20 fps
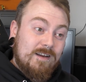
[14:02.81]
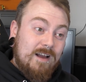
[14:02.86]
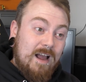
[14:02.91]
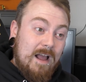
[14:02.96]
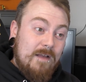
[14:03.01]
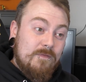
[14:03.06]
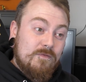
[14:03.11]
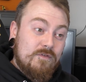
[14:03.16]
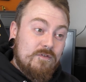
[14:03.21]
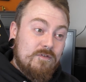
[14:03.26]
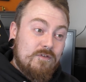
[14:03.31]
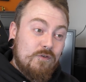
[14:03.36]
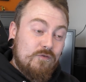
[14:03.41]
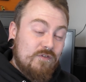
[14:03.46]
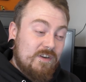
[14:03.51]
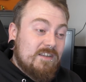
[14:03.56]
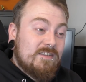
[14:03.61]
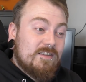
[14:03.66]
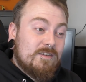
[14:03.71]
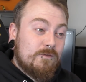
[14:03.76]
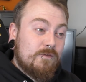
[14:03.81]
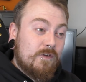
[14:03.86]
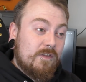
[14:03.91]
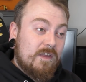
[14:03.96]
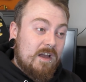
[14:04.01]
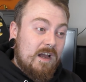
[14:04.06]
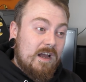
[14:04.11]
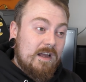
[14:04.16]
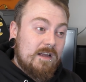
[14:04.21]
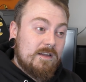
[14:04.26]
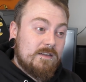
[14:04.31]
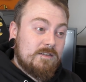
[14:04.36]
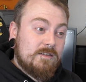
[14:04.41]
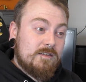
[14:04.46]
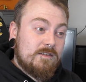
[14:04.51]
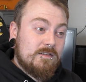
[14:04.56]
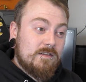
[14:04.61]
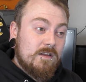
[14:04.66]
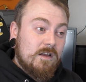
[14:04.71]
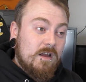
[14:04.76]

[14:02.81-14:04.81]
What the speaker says: And the reason for that is,